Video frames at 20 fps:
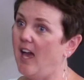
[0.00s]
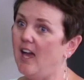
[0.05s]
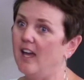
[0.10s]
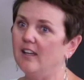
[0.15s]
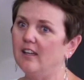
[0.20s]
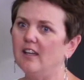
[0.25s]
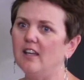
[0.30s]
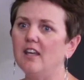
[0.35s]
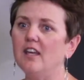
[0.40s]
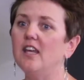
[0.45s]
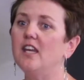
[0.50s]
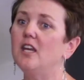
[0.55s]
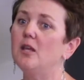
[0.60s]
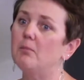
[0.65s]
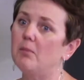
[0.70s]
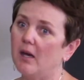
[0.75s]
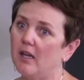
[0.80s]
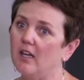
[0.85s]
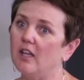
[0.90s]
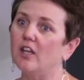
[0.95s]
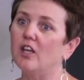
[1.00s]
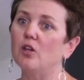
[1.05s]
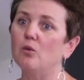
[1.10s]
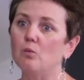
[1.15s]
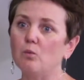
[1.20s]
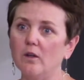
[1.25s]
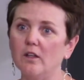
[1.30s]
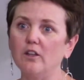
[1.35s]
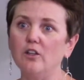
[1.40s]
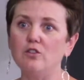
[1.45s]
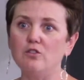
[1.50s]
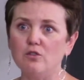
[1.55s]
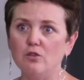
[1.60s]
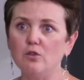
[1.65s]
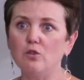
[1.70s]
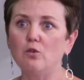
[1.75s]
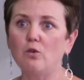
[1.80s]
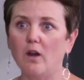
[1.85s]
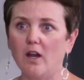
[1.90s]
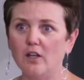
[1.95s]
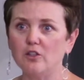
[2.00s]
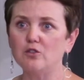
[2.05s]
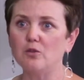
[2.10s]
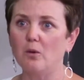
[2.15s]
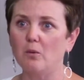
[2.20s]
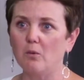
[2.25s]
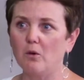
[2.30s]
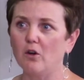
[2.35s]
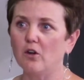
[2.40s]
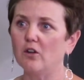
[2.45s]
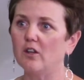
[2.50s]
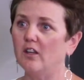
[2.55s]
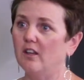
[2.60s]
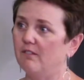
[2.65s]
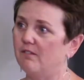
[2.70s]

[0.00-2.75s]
And anybody can really do graduate work